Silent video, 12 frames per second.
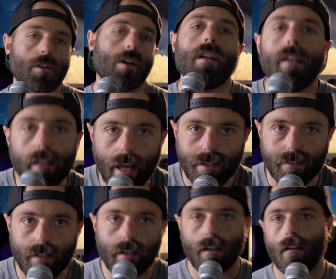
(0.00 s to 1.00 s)
you're gonna need an
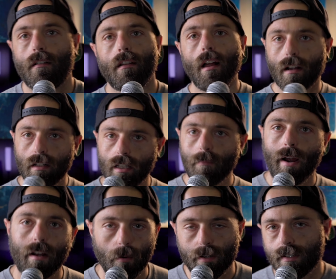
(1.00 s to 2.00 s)
SD card. Luckily,
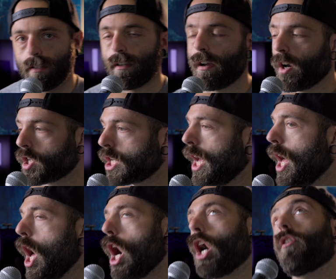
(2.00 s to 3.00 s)
micro SD cards
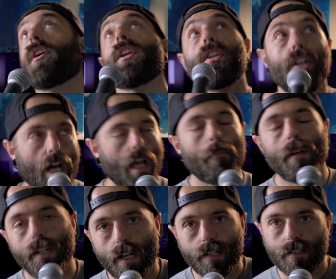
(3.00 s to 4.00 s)
are a dime a
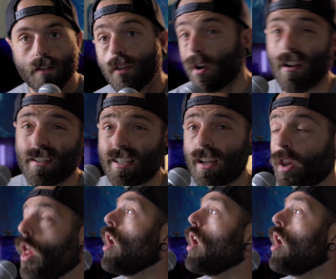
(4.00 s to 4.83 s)
dozen. They're on sale